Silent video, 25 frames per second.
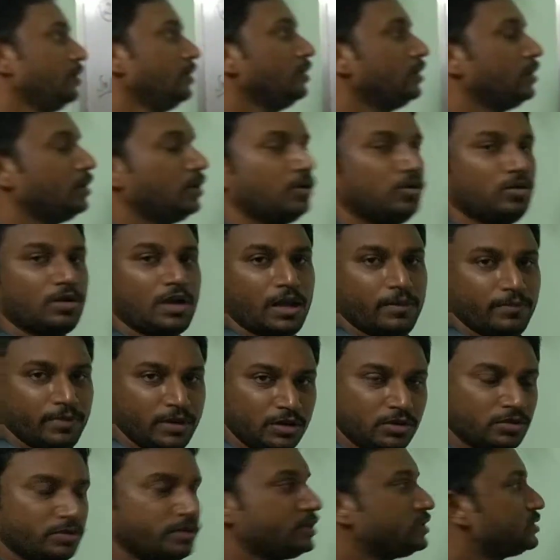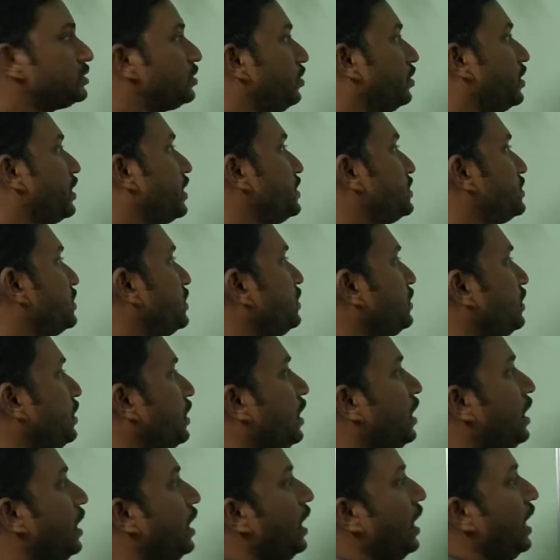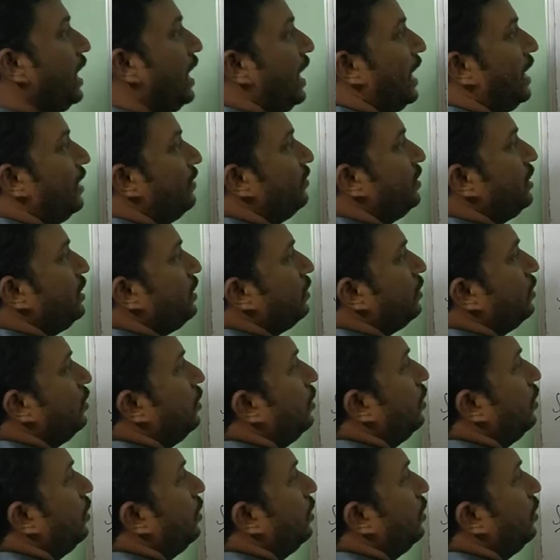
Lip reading: Now coming to its location, having